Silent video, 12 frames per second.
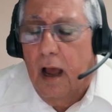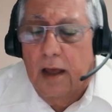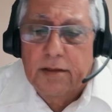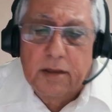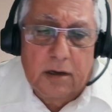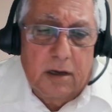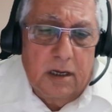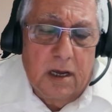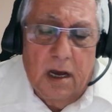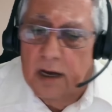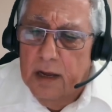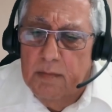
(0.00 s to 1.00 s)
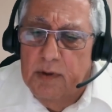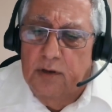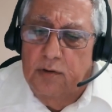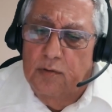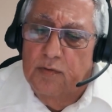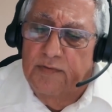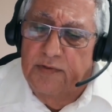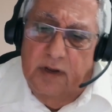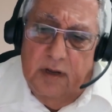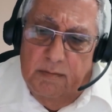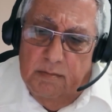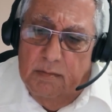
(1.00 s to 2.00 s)
I think ERM and
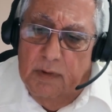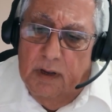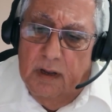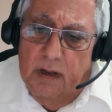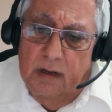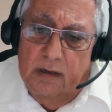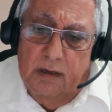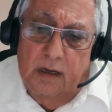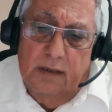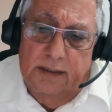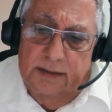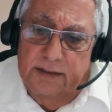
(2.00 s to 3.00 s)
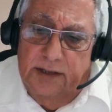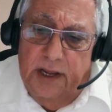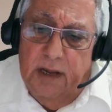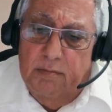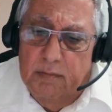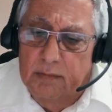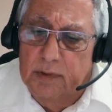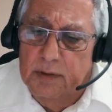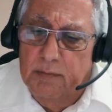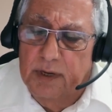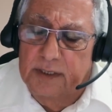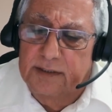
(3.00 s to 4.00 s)
UVM are the same,
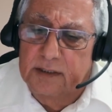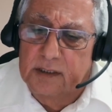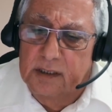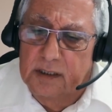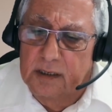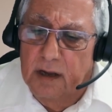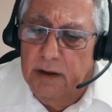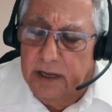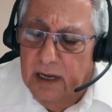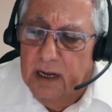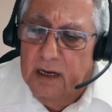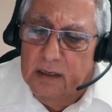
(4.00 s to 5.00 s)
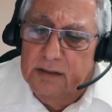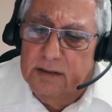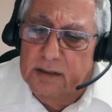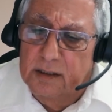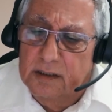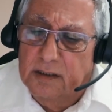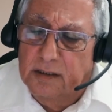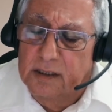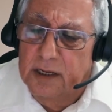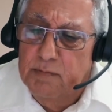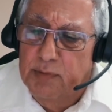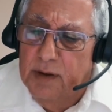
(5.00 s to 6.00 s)
and basically, again, it's
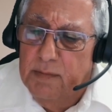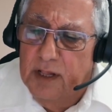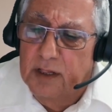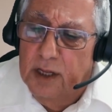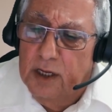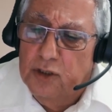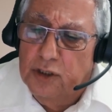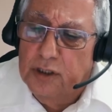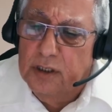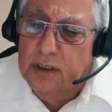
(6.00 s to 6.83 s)
the implementation